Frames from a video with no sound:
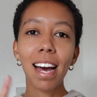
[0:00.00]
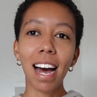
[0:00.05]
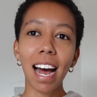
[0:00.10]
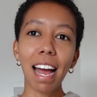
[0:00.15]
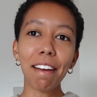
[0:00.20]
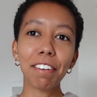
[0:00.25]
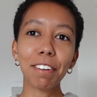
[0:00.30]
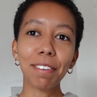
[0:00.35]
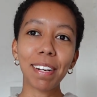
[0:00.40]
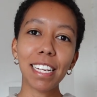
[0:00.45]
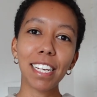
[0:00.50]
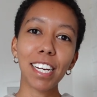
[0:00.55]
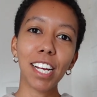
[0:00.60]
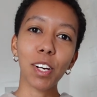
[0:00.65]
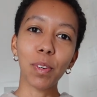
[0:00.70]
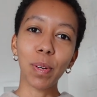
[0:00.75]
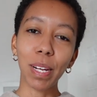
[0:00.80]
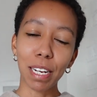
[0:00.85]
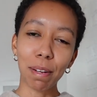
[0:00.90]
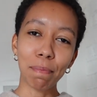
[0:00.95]
Hi everyone,
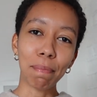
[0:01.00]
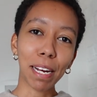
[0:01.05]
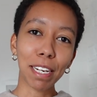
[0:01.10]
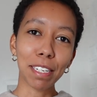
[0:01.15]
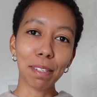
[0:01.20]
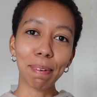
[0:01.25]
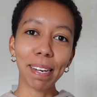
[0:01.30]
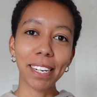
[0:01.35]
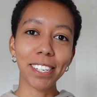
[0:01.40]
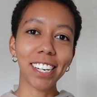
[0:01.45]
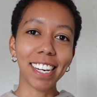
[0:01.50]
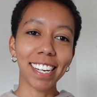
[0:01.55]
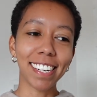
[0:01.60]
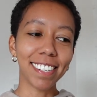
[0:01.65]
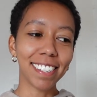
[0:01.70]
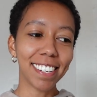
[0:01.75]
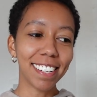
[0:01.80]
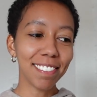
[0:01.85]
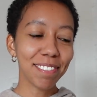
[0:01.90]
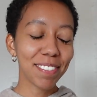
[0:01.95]
welcome back to my
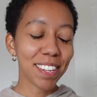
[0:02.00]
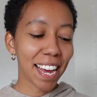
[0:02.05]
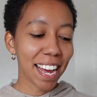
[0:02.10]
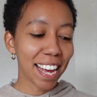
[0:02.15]
channel.